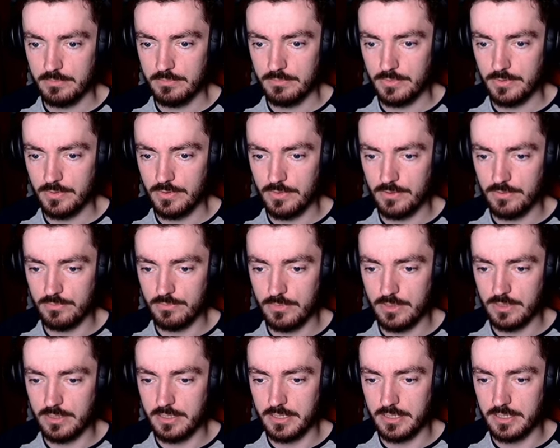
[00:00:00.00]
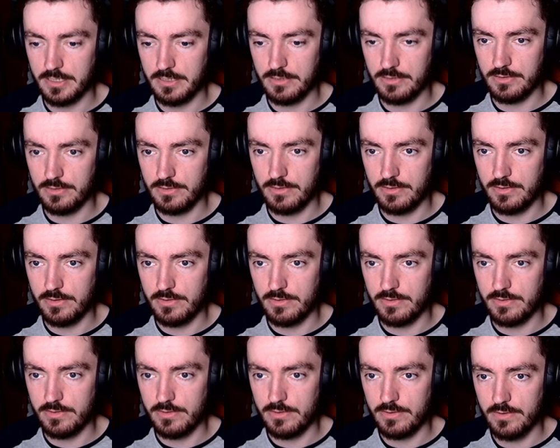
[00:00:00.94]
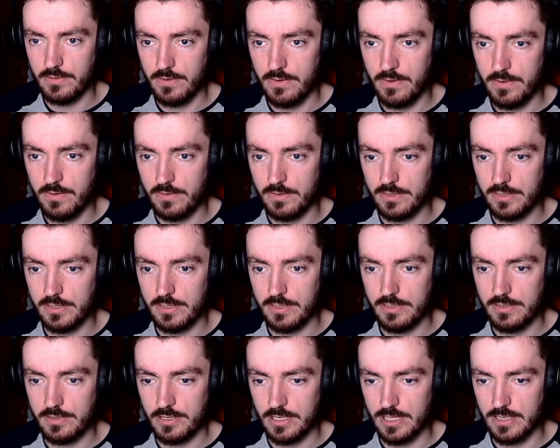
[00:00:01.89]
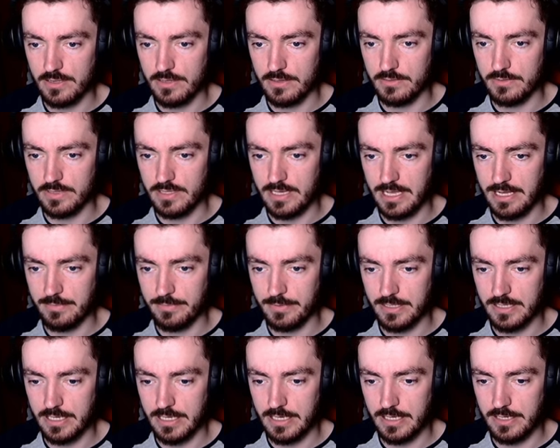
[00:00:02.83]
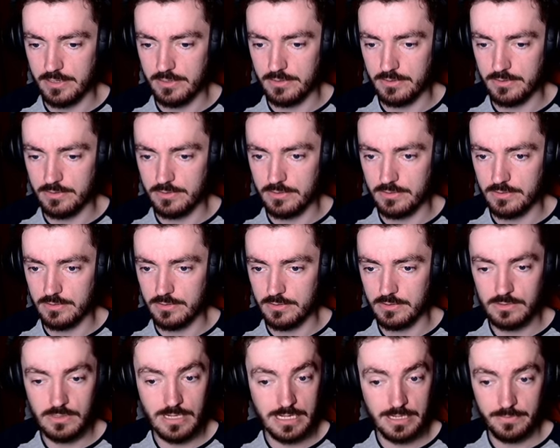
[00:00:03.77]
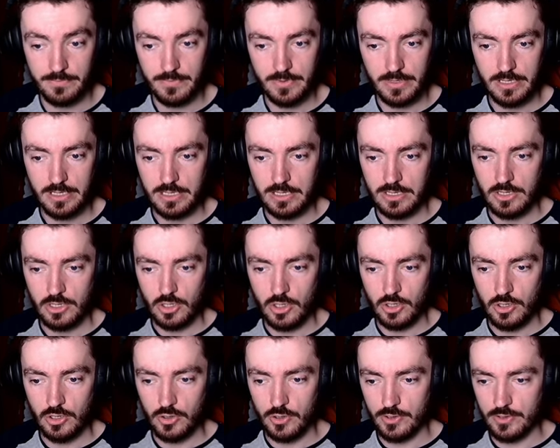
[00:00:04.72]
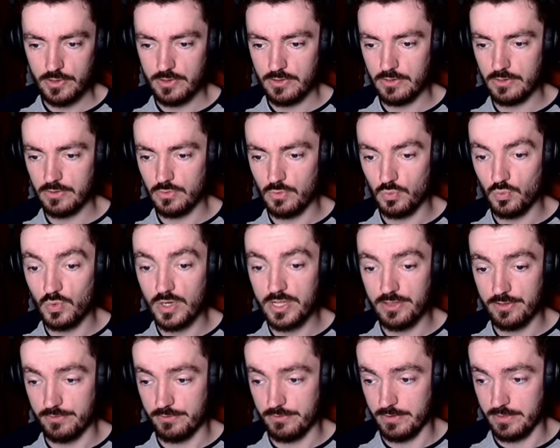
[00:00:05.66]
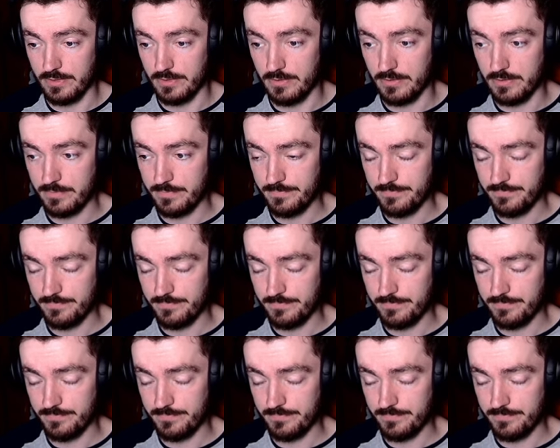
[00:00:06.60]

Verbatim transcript: But to my knowledge, yeah, so it's Abigail Hoscutt Witterel.